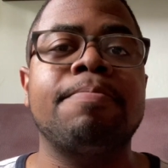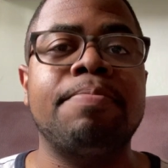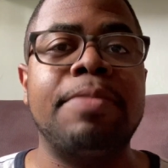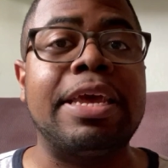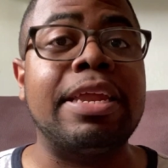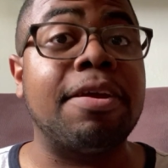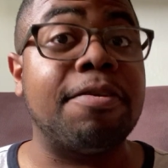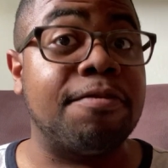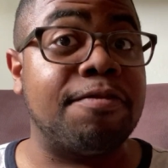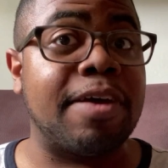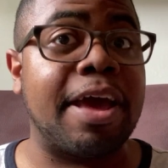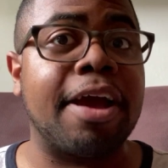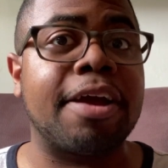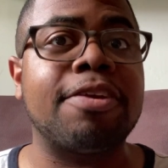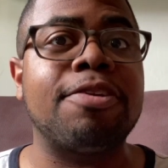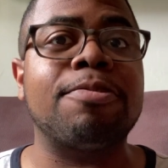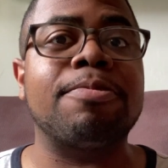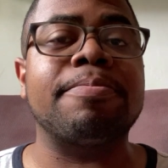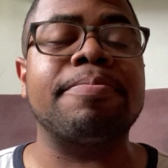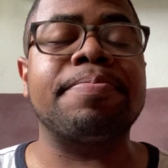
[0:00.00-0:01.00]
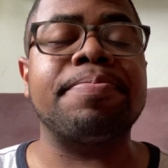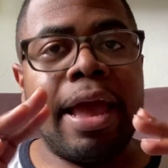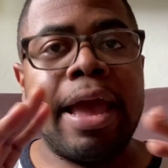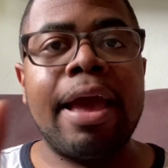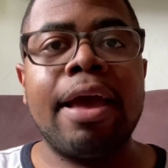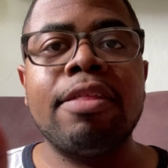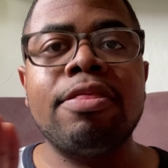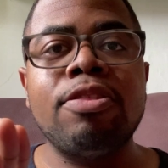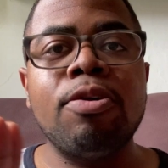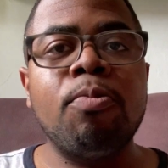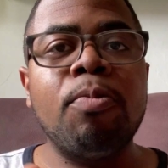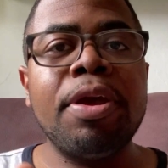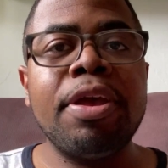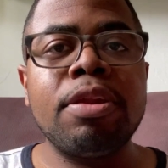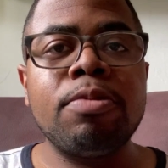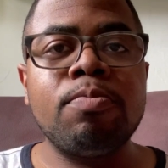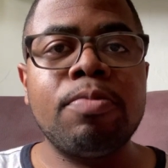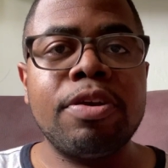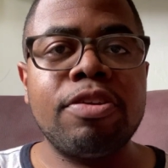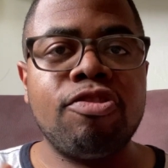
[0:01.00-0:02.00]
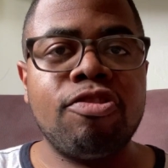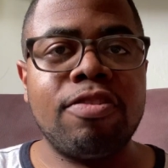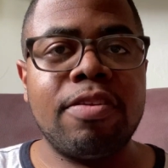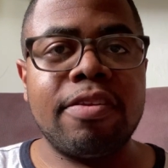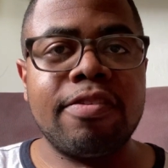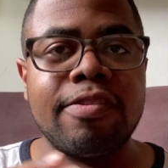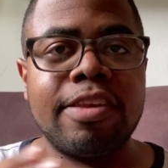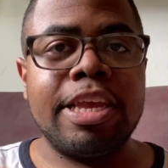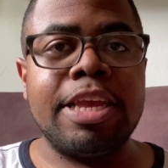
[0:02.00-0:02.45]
in a vacuum. And the way in which this